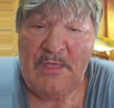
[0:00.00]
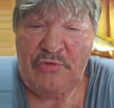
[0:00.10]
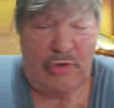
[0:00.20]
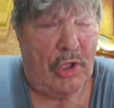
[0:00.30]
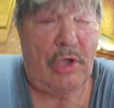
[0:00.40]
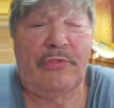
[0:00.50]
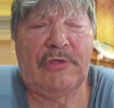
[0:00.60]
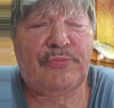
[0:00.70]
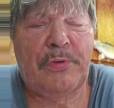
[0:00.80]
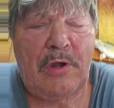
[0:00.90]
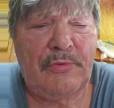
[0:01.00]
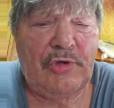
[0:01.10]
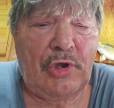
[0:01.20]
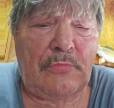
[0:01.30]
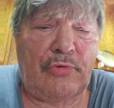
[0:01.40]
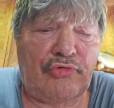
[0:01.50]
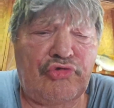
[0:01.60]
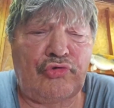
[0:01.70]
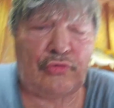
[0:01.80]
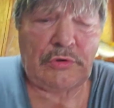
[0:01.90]
No, that's probably number
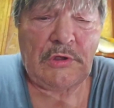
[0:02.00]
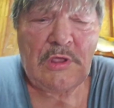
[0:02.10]
two.